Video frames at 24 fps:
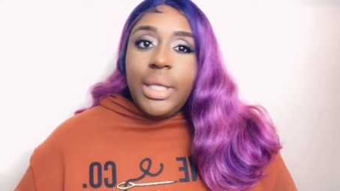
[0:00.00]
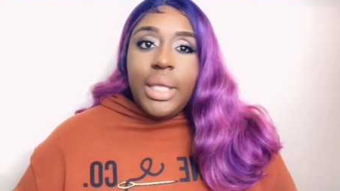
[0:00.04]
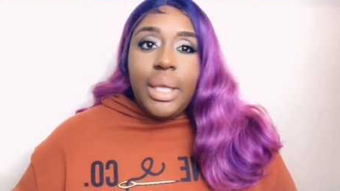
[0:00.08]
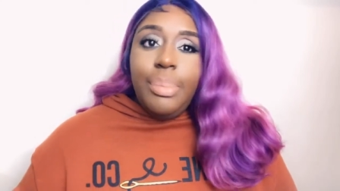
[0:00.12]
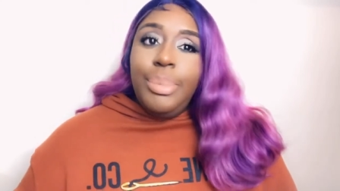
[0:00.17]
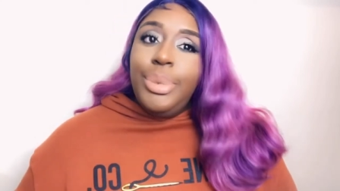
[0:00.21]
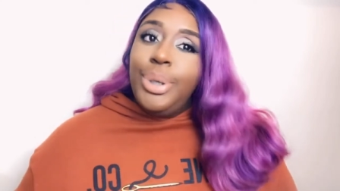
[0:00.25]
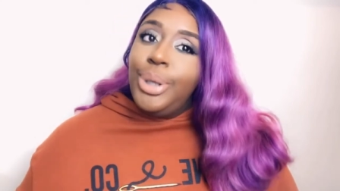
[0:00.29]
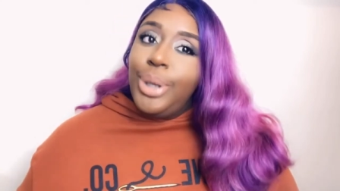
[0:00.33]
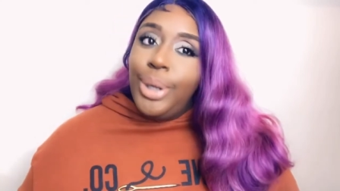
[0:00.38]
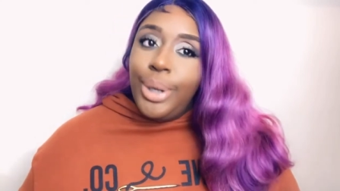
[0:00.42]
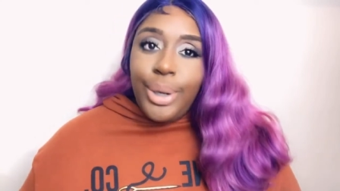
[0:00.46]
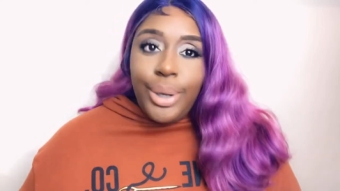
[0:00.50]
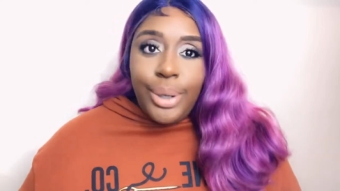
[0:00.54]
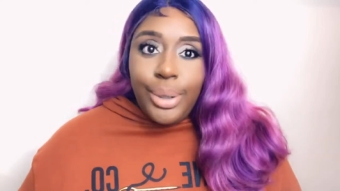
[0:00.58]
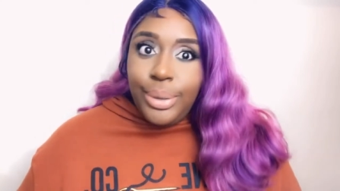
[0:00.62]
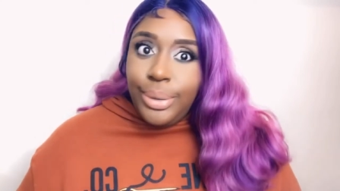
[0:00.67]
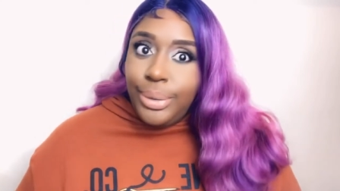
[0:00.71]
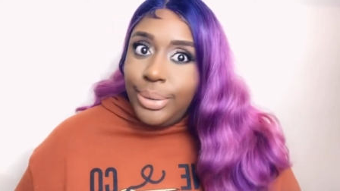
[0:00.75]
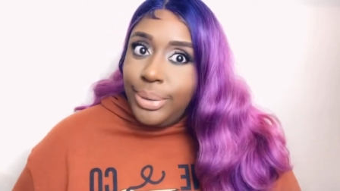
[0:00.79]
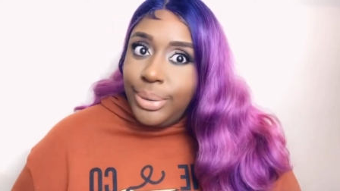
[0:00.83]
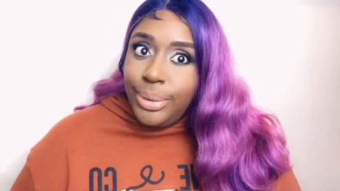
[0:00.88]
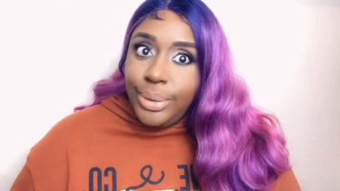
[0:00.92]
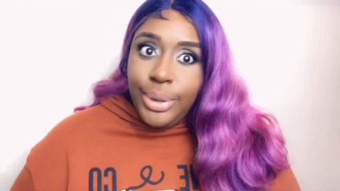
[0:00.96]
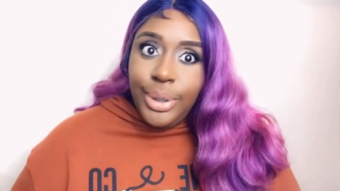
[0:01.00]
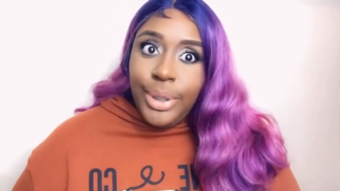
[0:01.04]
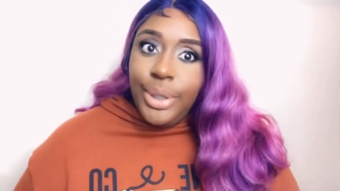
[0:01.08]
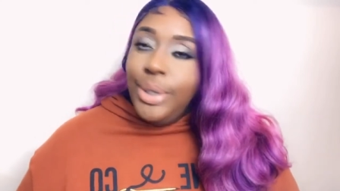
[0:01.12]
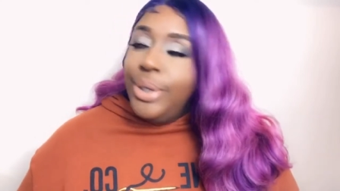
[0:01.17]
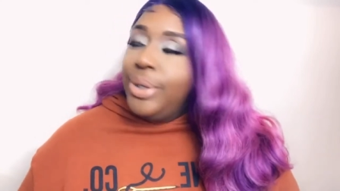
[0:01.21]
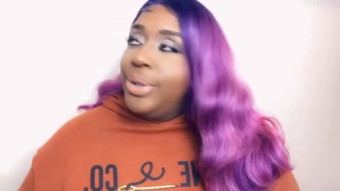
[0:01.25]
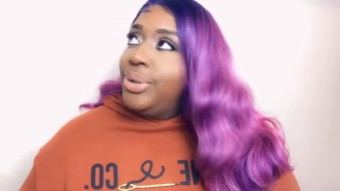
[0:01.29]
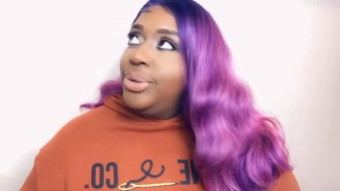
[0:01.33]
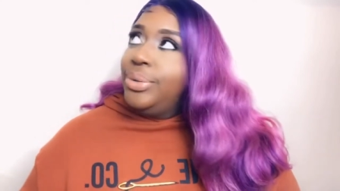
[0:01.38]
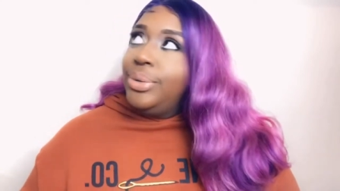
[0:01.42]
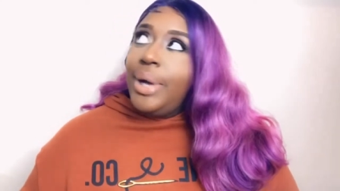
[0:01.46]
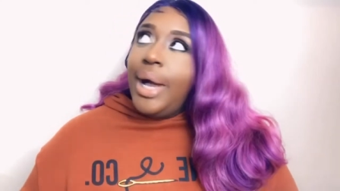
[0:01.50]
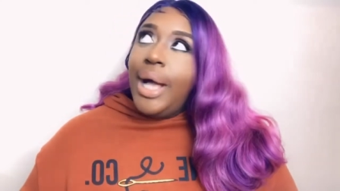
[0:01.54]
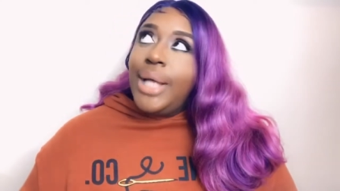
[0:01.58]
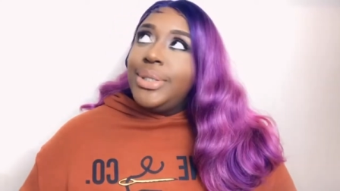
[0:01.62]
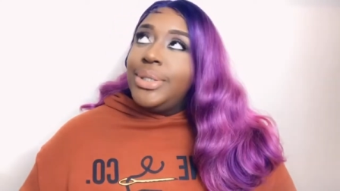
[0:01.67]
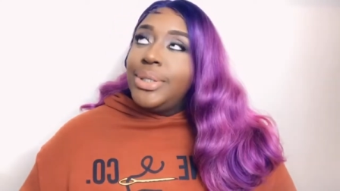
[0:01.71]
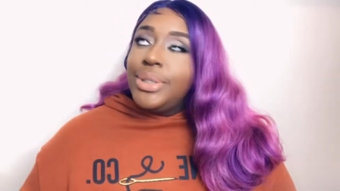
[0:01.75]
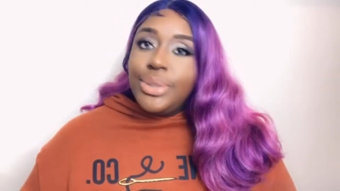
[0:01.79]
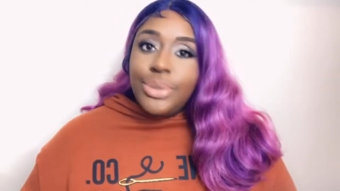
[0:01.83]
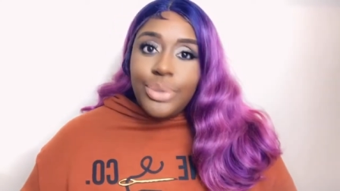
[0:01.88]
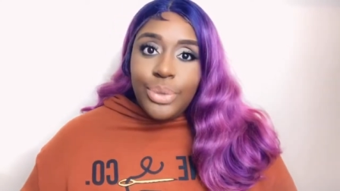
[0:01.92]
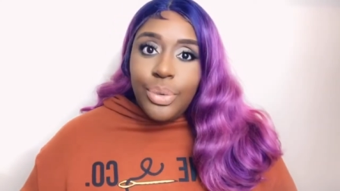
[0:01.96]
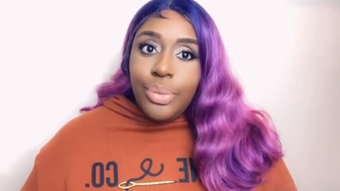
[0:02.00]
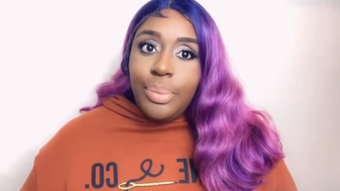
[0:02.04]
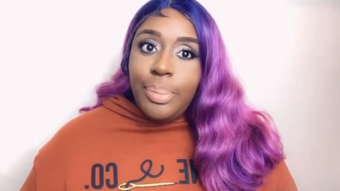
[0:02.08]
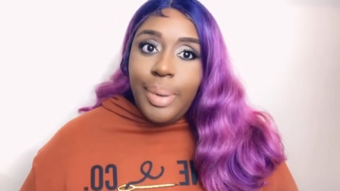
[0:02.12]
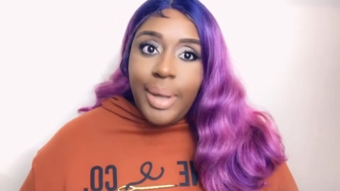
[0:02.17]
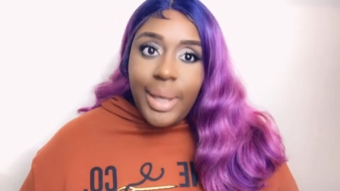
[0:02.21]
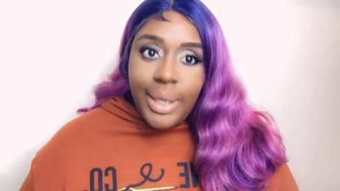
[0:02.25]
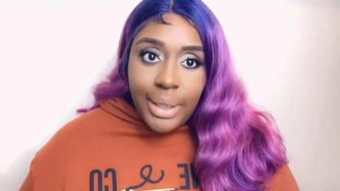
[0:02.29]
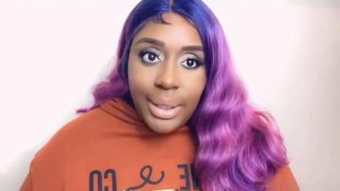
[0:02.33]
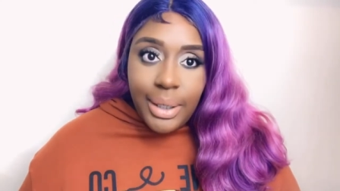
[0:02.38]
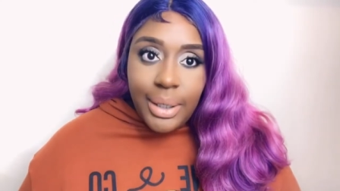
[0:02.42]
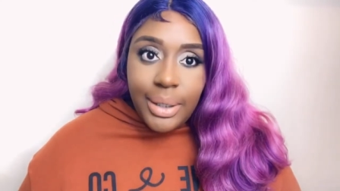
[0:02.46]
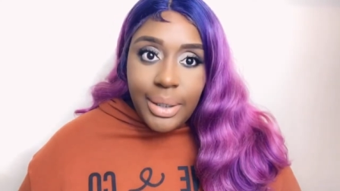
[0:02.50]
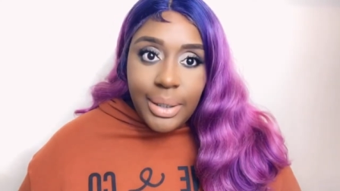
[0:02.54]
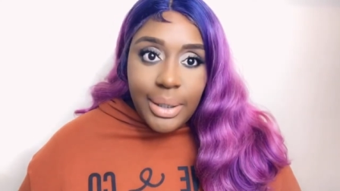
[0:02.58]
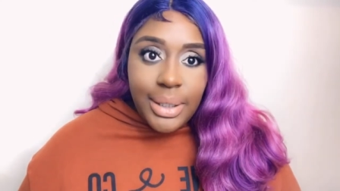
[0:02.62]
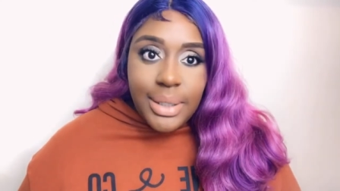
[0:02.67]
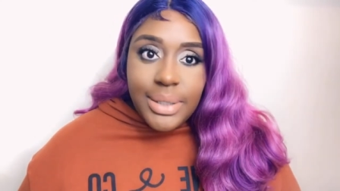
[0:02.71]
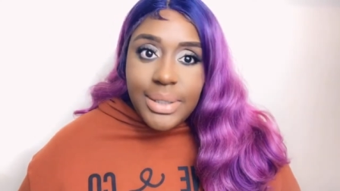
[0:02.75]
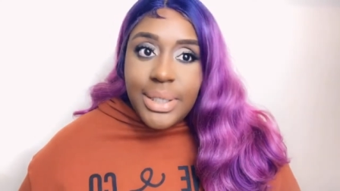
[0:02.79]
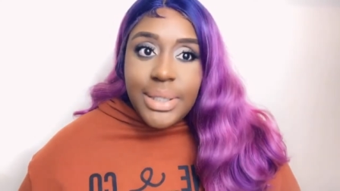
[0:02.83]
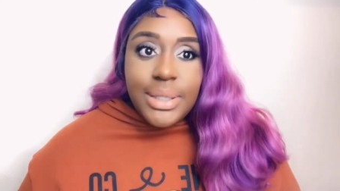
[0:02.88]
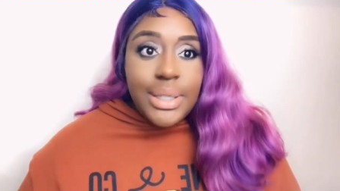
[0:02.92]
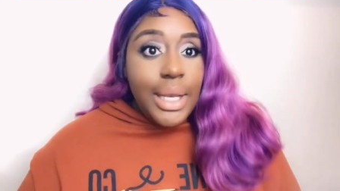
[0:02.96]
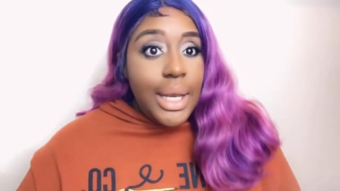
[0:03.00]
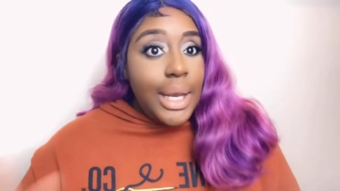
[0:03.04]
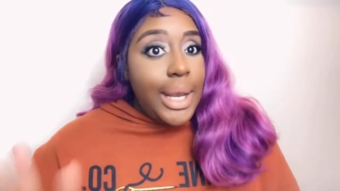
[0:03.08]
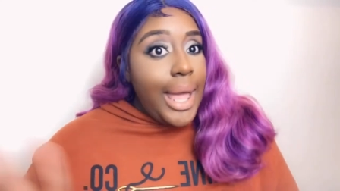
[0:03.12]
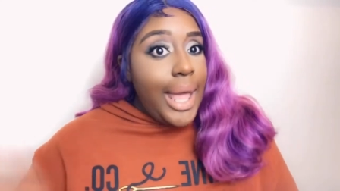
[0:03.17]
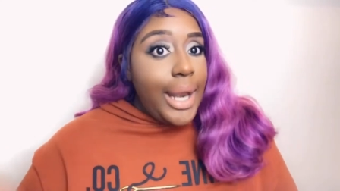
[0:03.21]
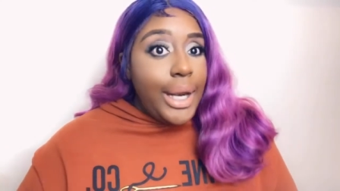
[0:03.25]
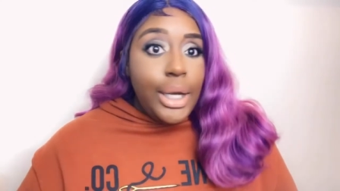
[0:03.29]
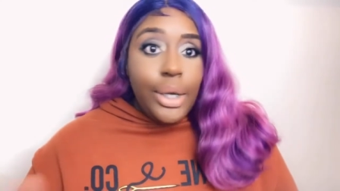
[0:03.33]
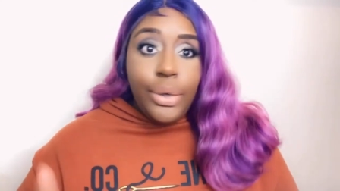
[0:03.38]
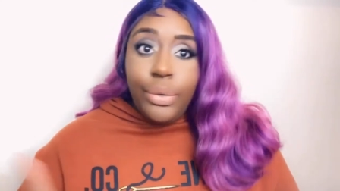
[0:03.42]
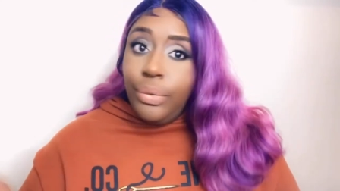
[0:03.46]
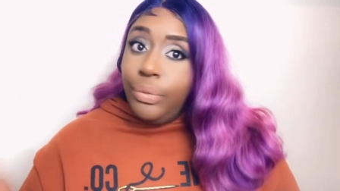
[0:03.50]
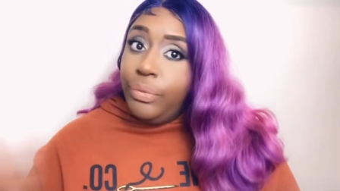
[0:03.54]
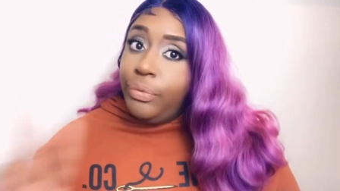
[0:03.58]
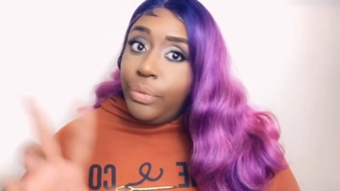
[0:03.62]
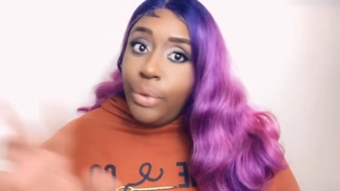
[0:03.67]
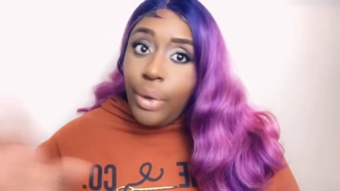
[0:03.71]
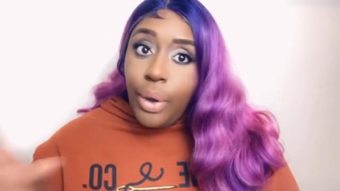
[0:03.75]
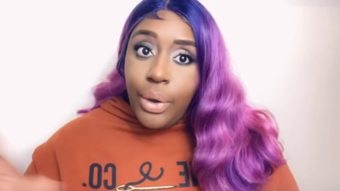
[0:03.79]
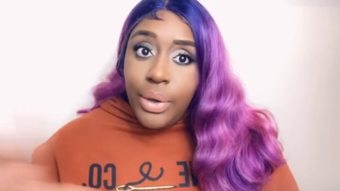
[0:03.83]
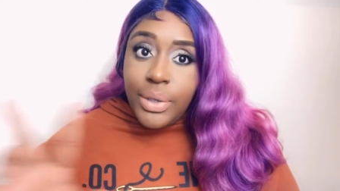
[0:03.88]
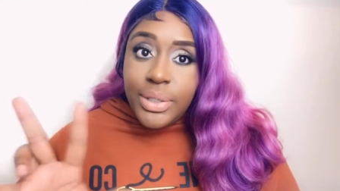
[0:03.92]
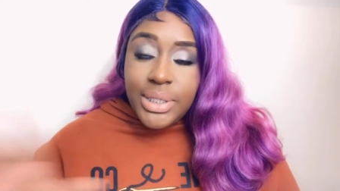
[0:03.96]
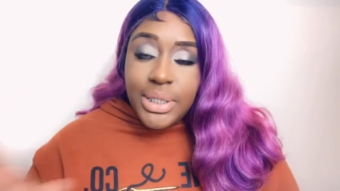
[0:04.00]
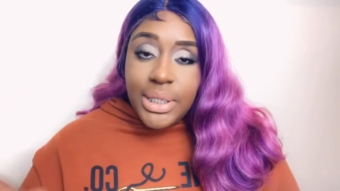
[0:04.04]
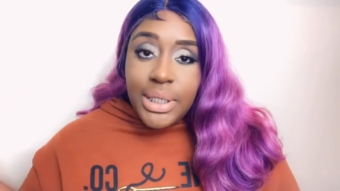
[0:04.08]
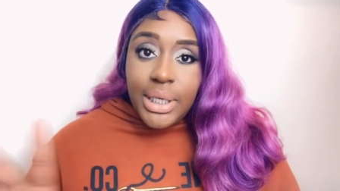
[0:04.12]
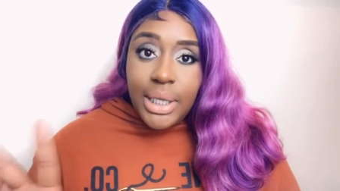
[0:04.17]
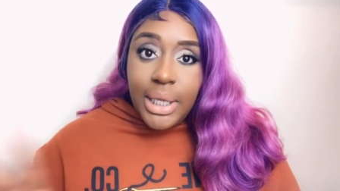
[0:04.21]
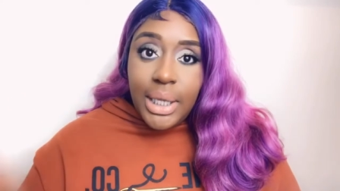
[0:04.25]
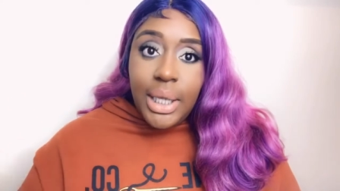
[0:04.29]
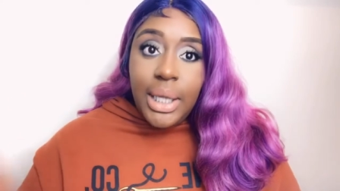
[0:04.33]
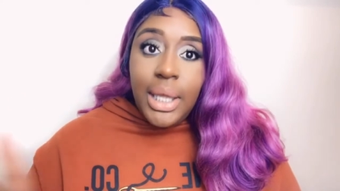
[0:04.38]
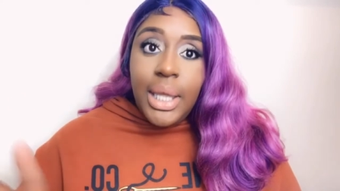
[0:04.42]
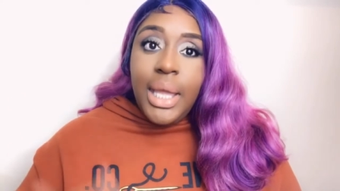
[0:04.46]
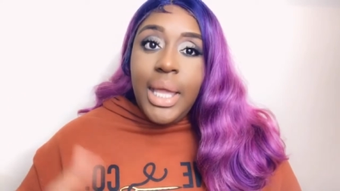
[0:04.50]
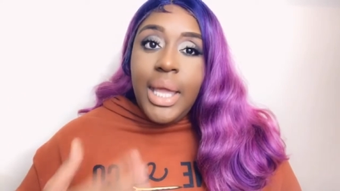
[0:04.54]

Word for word: Kimmy girl, you got to do better because there's a lot of little flaws in there.